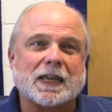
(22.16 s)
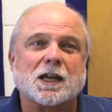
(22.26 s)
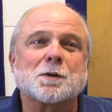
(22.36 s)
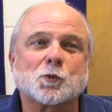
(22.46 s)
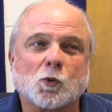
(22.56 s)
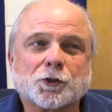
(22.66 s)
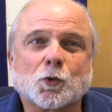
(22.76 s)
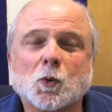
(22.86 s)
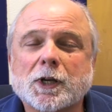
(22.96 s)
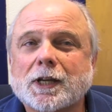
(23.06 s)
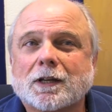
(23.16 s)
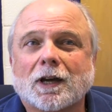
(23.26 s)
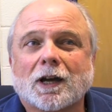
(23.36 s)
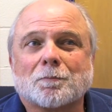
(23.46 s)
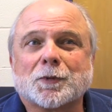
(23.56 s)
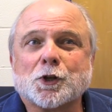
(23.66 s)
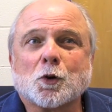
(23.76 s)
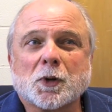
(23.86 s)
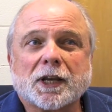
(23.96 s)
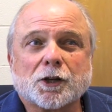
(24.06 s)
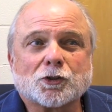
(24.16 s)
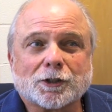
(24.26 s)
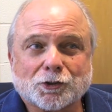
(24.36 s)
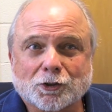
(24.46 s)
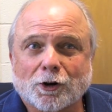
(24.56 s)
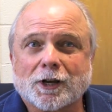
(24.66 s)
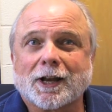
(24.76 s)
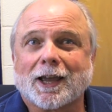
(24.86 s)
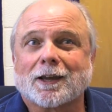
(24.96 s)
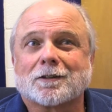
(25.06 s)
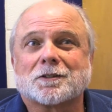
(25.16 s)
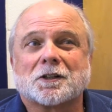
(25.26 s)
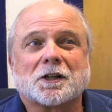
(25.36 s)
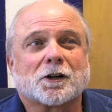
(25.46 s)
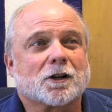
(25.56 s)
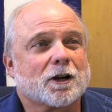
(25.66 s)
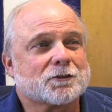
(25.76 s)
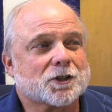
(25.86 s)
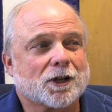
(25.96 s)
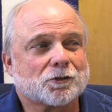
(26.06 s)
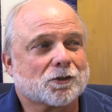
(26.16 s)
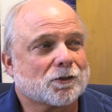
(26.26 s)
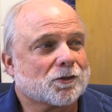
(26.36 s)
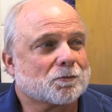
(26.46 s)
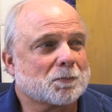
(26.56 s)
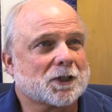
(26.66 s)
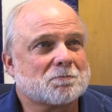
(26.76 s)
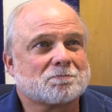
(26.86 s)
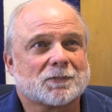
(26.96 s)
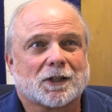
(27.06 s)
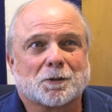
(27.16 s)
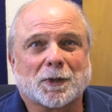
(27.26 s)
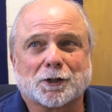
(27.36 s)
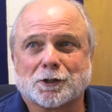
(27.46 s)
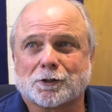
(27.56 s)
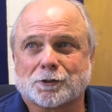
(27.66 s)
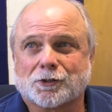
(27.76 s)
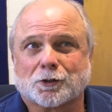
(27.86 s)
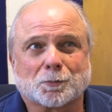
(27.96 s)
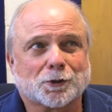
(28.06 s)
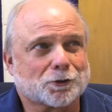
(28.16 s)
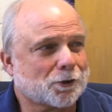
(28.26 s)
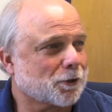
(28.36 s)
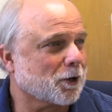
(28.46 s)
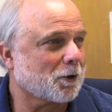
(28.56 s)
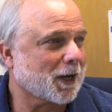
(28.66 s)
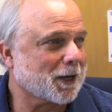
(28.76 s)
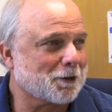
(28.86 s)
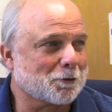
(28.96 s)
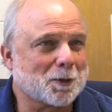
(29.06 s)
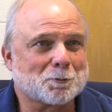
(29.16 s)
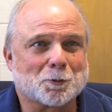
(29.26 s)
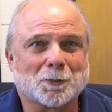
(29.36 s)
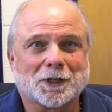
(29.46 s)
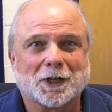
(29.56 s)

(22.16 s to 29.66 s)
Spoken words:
He comes once a week. You know, we initially started out in our conversations, been about a year, 6 months, a year ago, I can't remember, but